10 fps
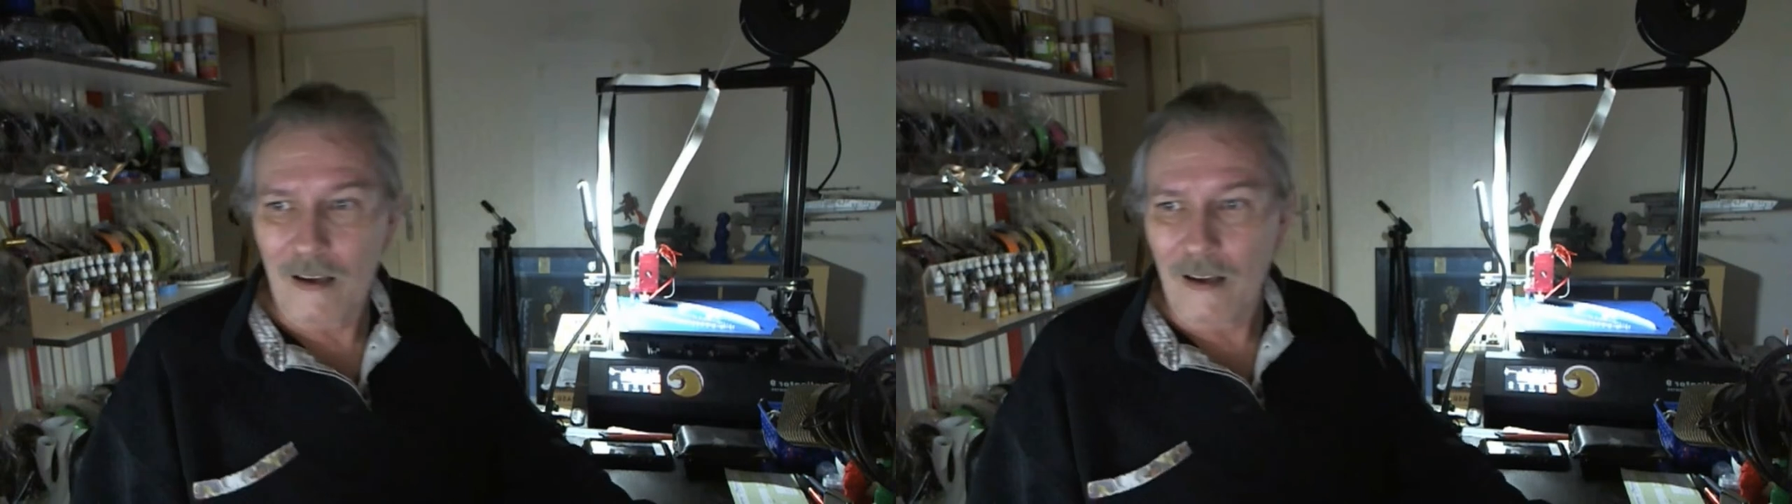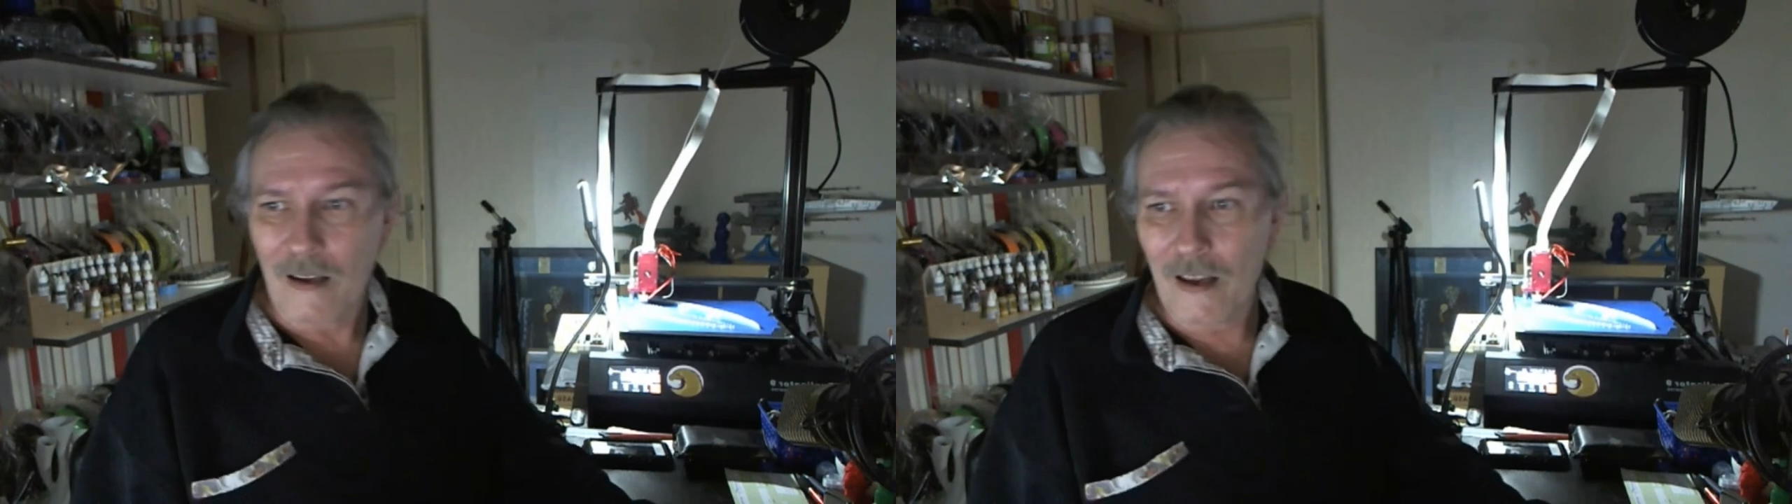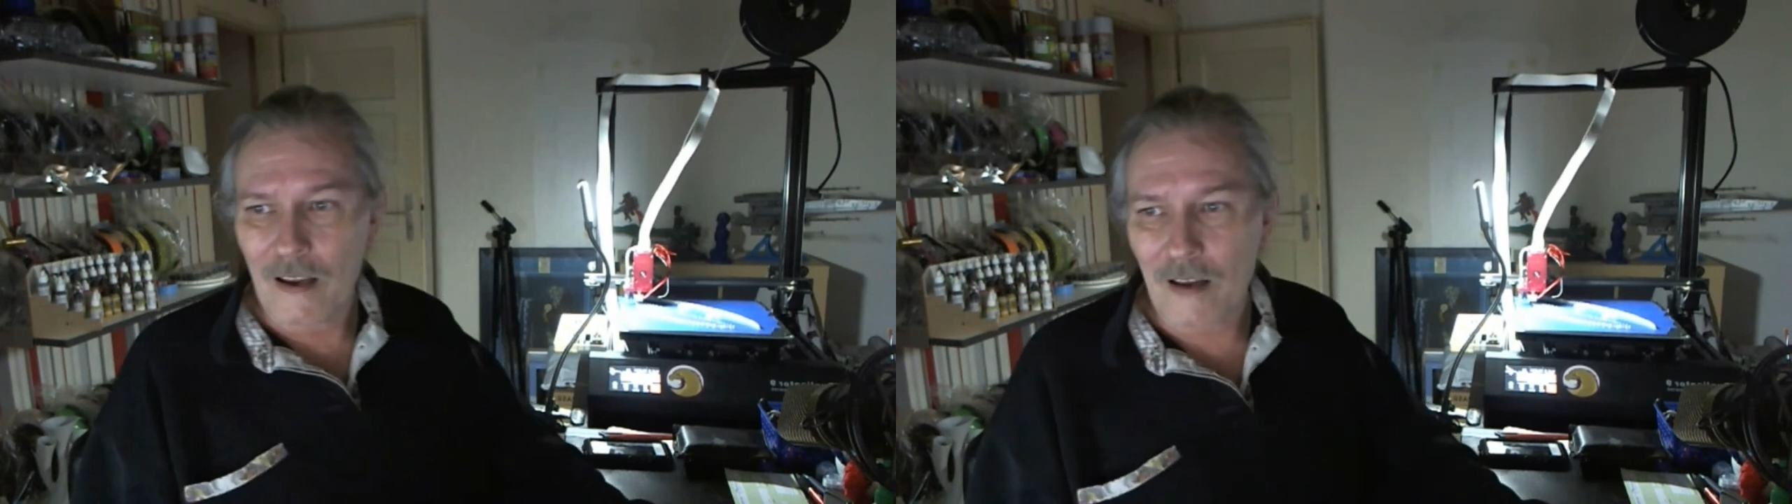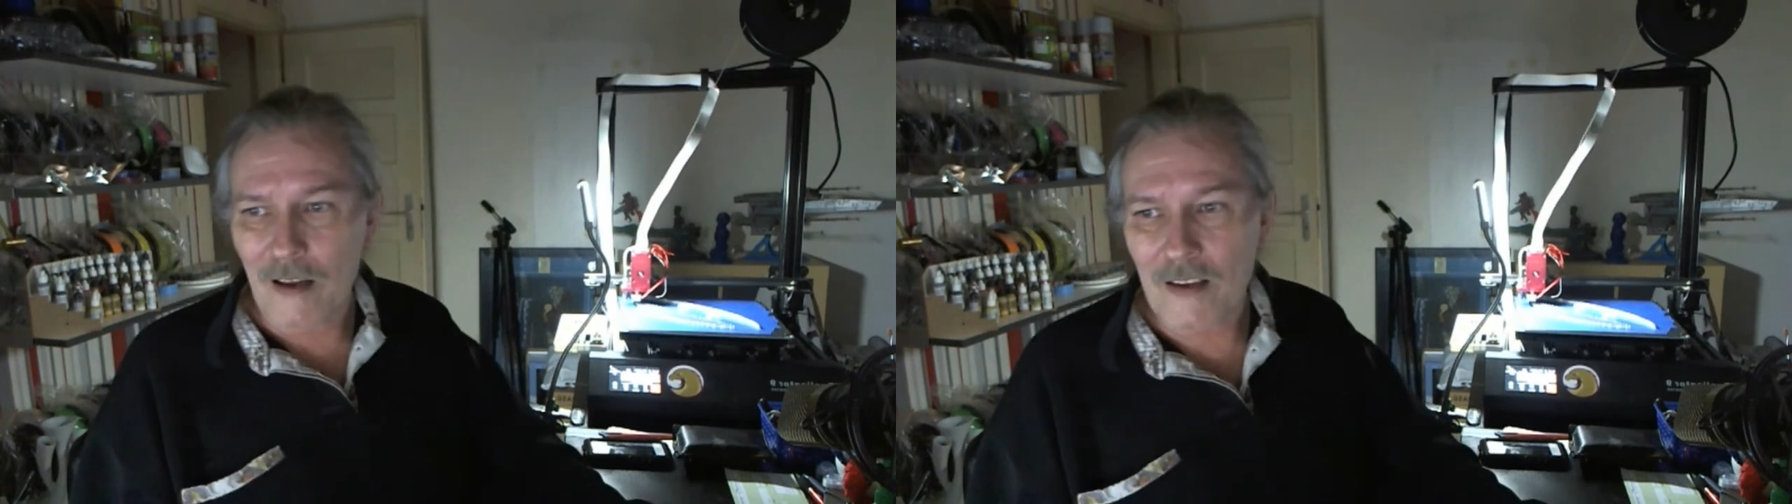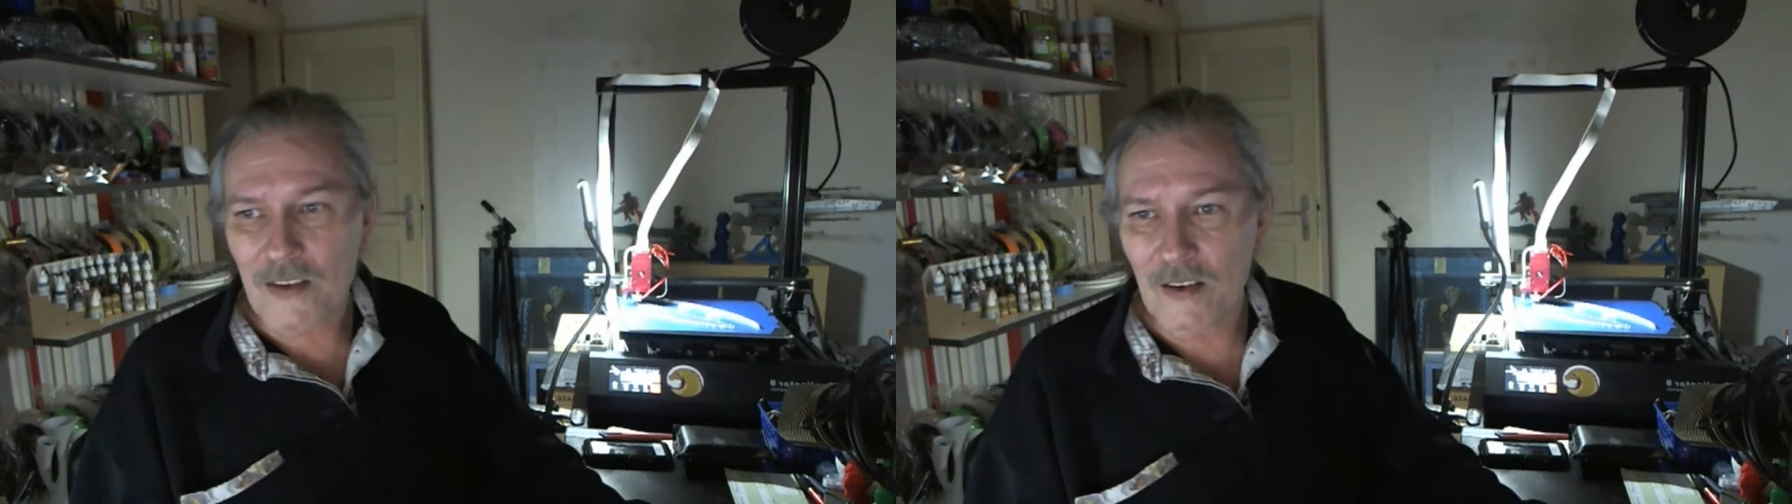And
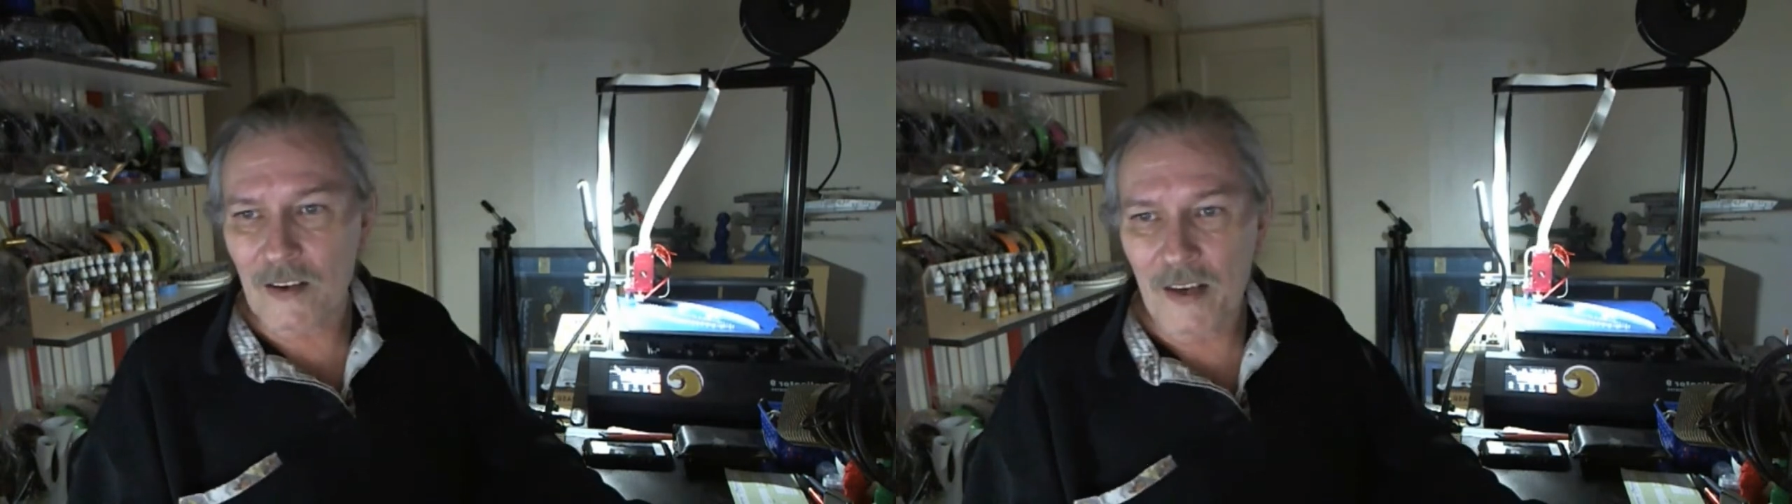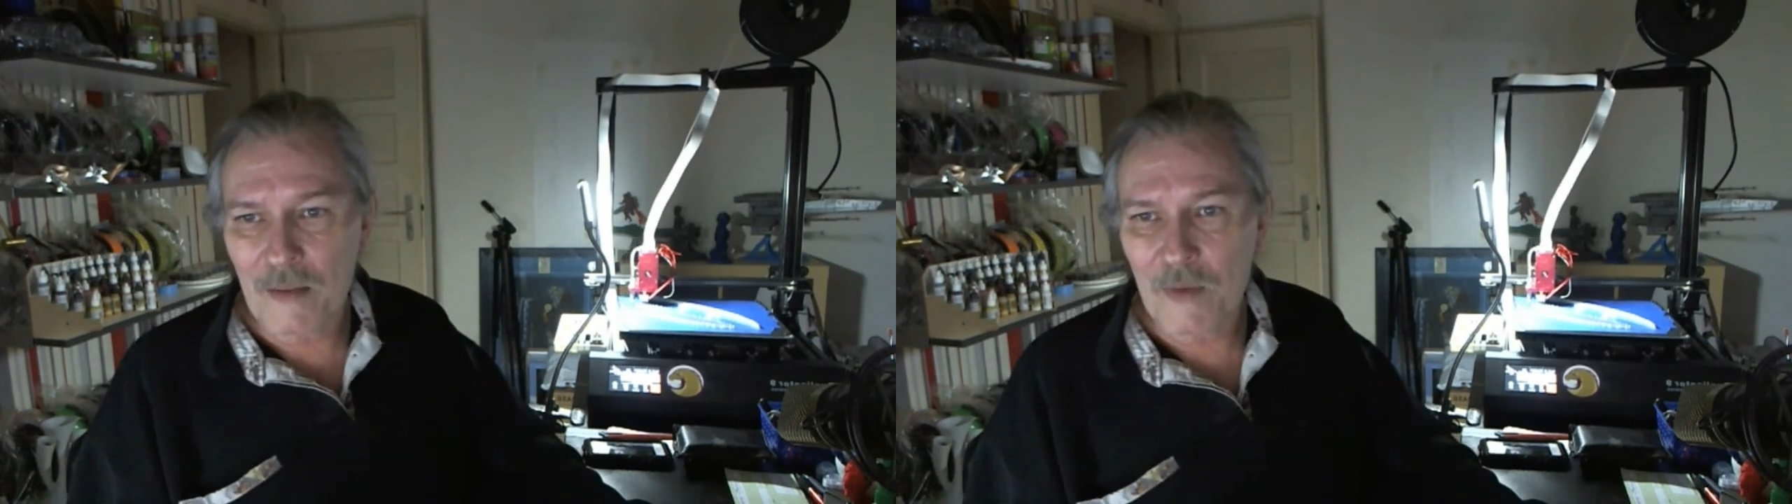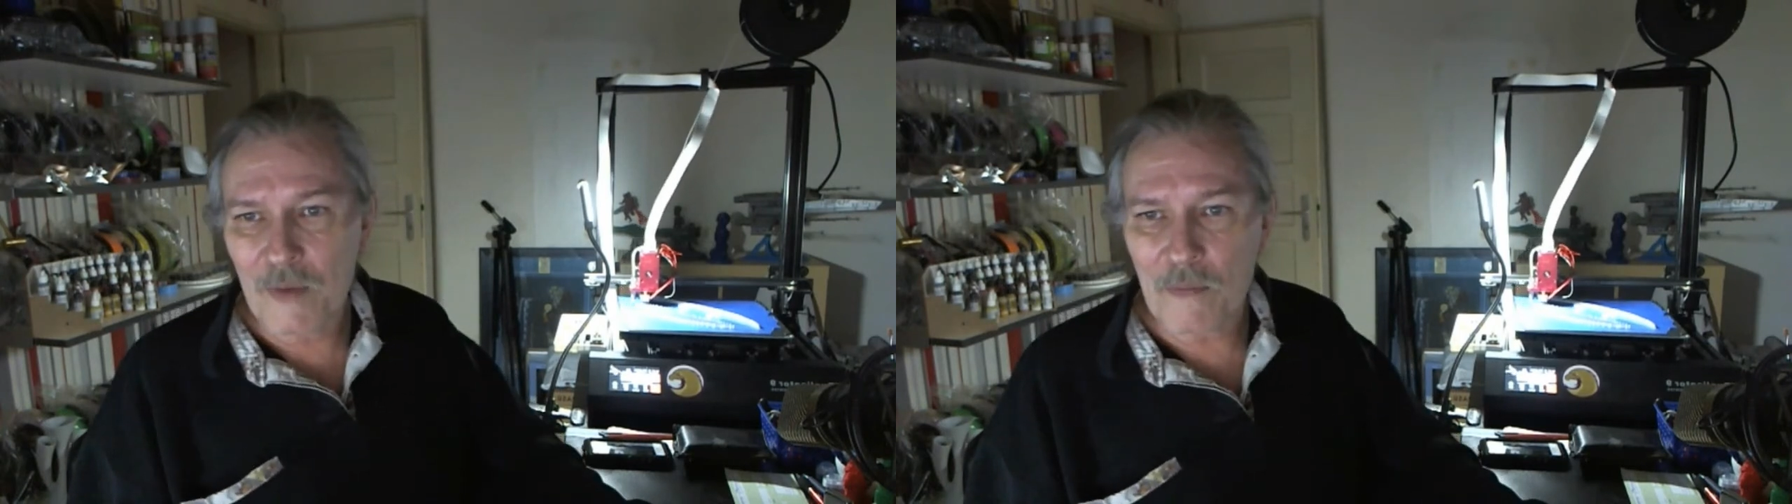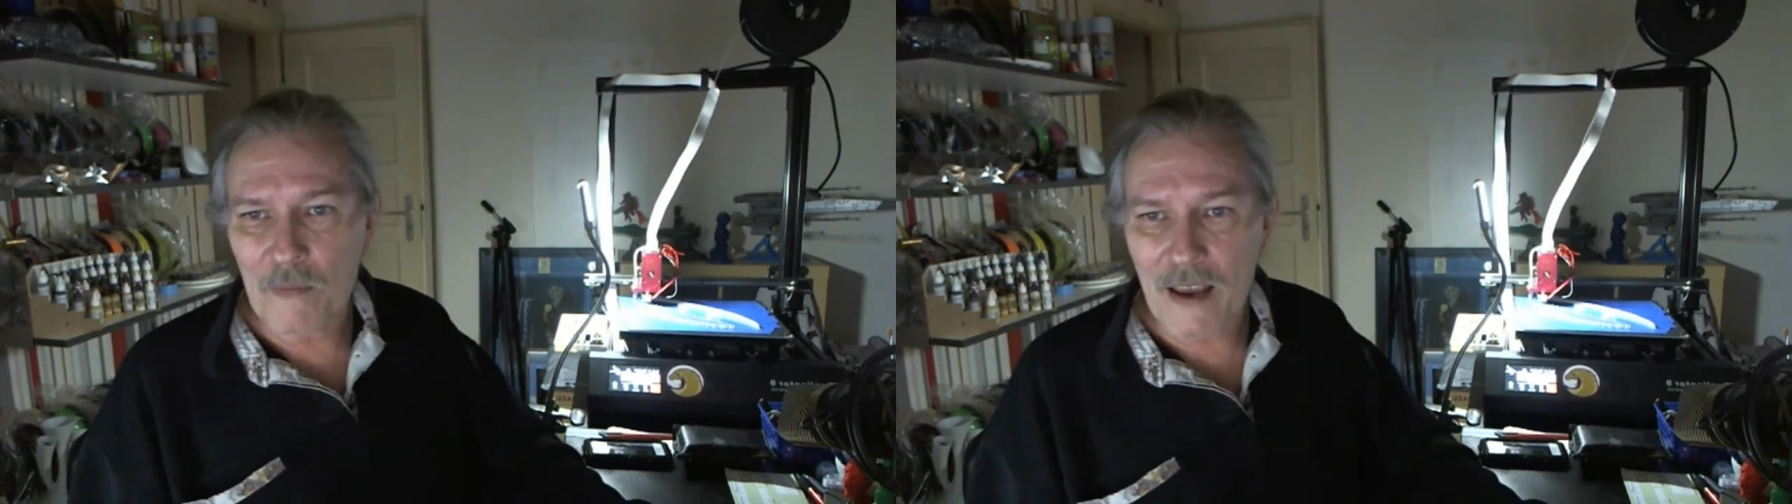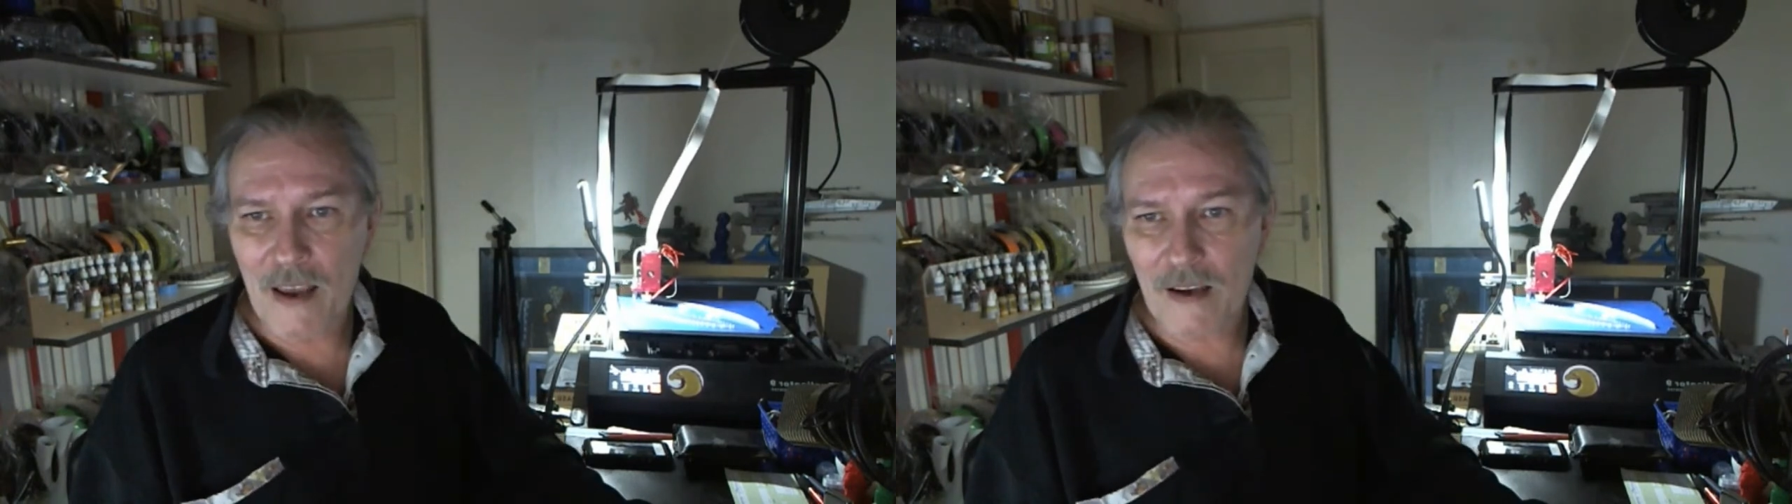I send an email
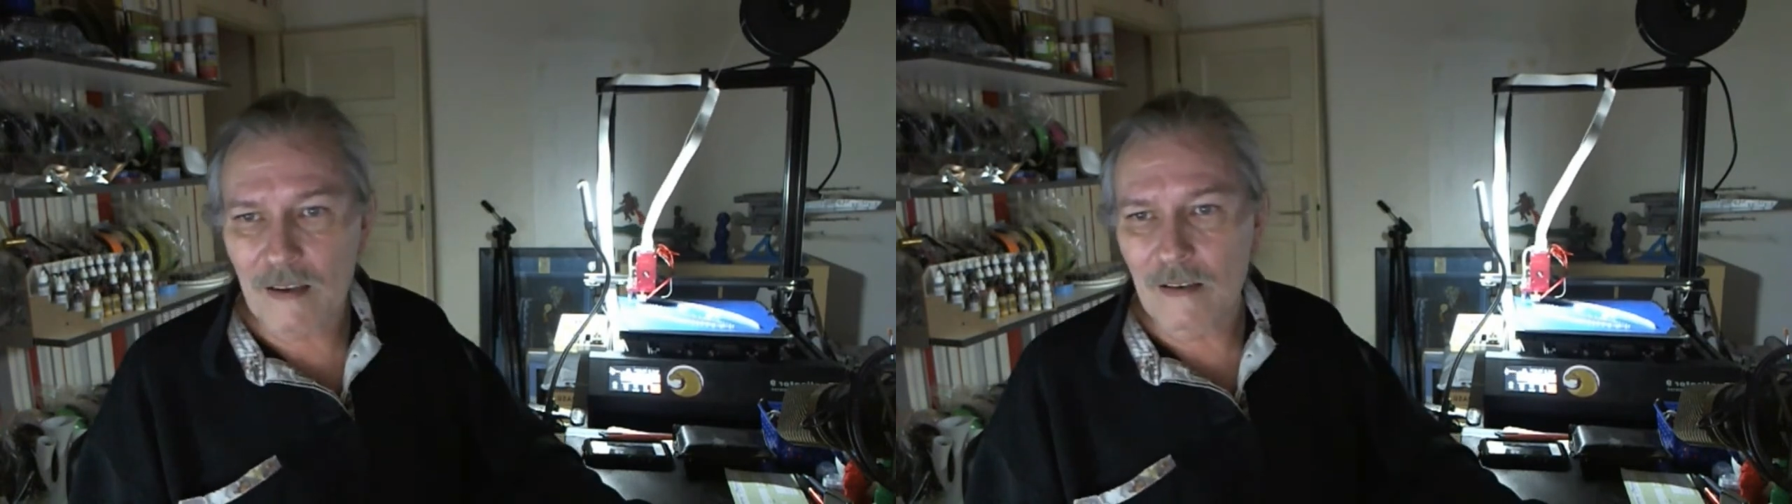back